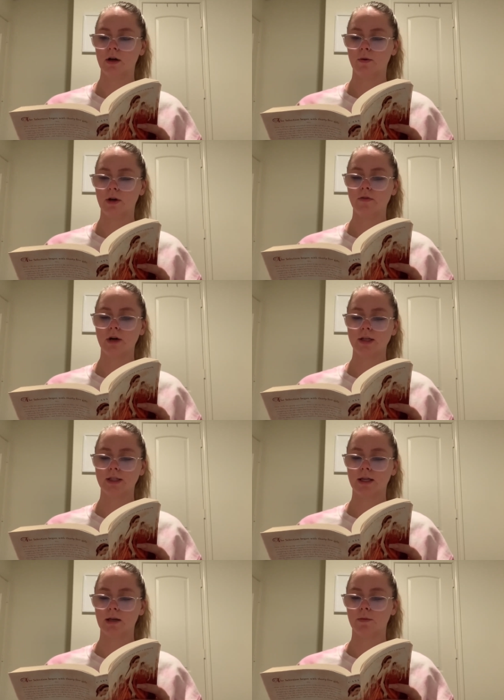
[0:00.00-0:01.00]
Whenever I
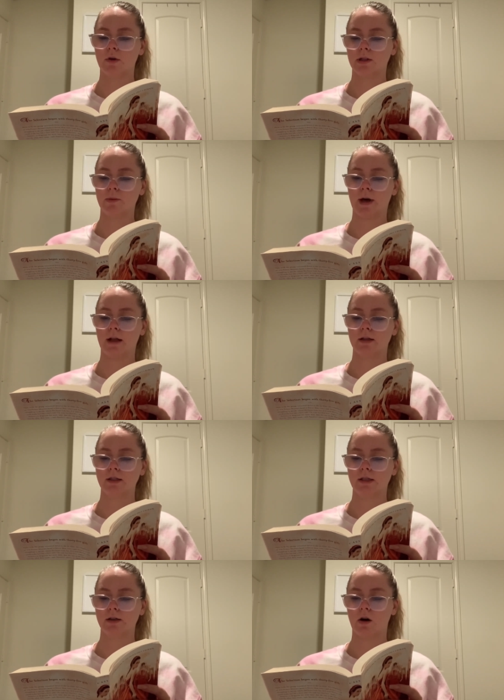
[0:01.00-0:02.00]
see him around the palace, he's